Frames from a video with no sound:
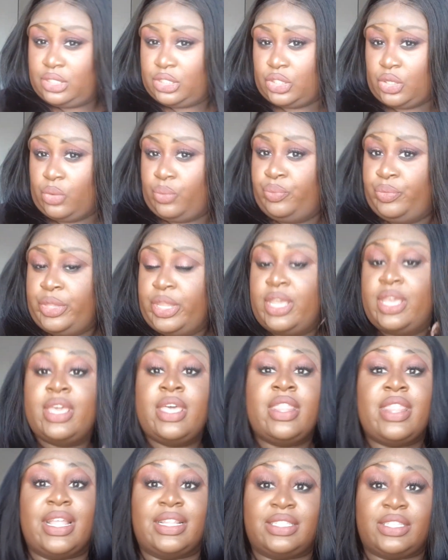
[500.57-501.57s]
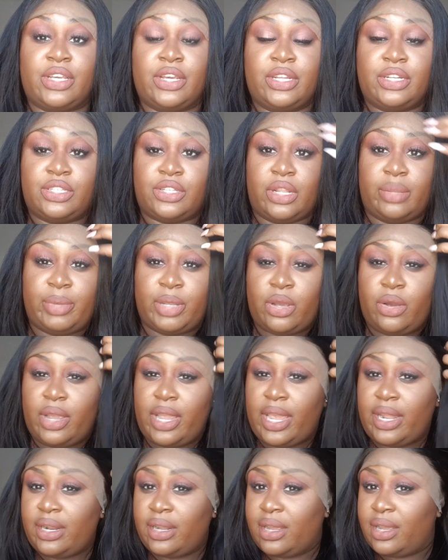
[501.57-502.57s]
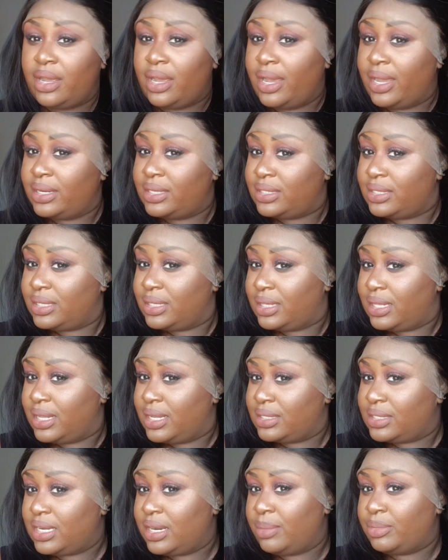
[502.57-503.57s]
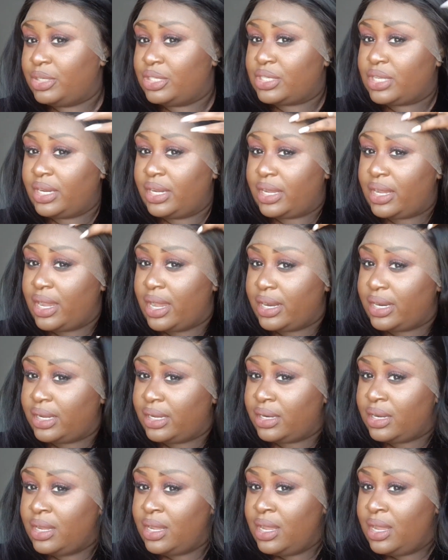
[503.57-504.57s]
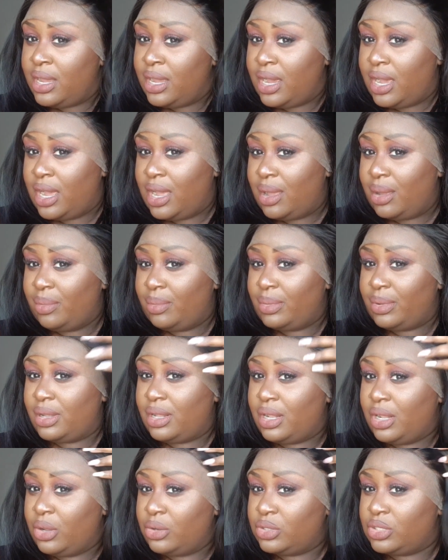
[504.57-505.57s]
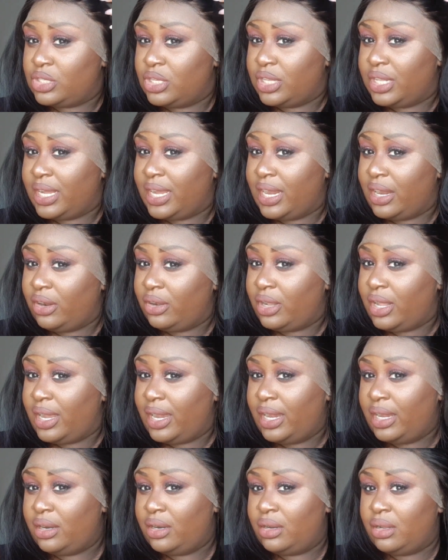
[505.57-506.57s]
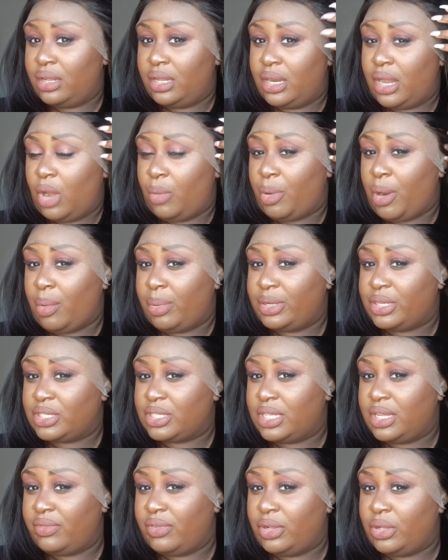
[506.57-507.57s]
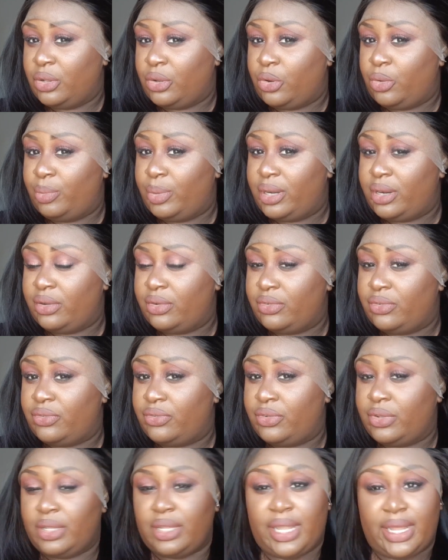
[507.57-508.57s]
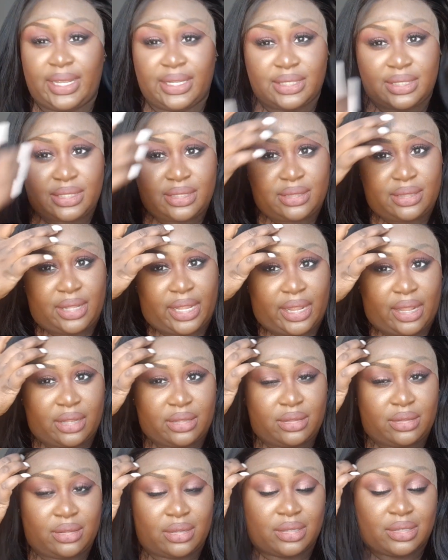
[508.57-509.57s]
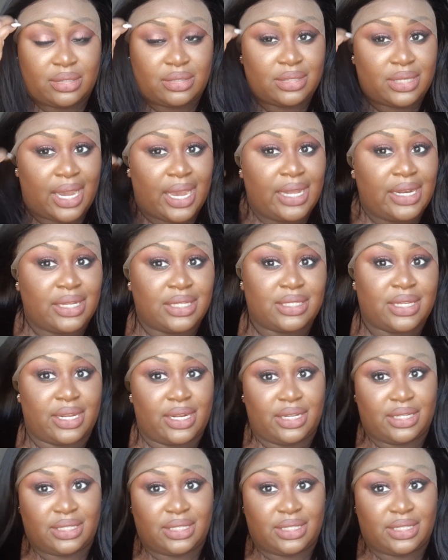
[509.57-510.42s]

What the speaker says: So that's good. So let me go ahead and cut this, and I'm just gonna cut it close to the hairline, and I'll probably just leave a little bit of lace, like the tiniest